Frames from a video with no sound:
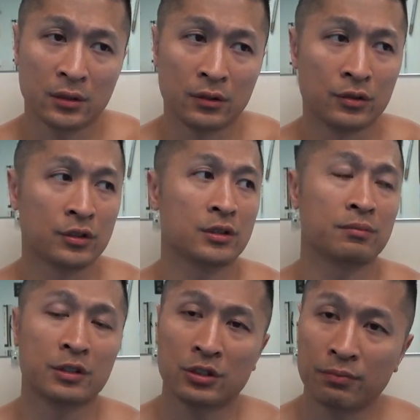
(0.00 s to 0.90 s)
They're just a
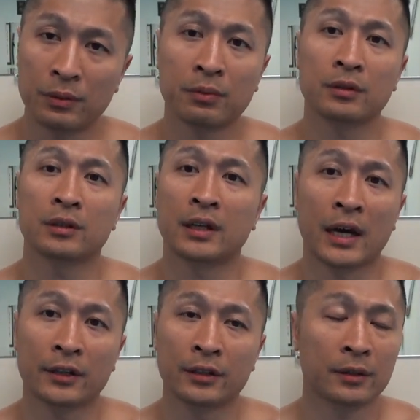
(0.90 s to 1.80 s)
bunch of people
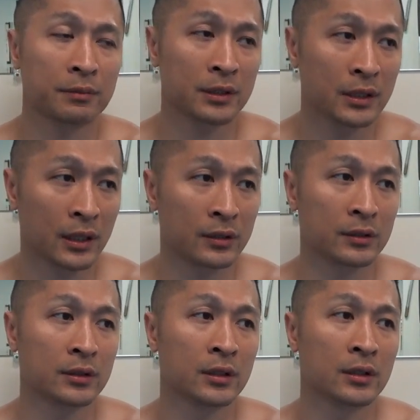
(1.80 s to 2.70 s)
gathered up together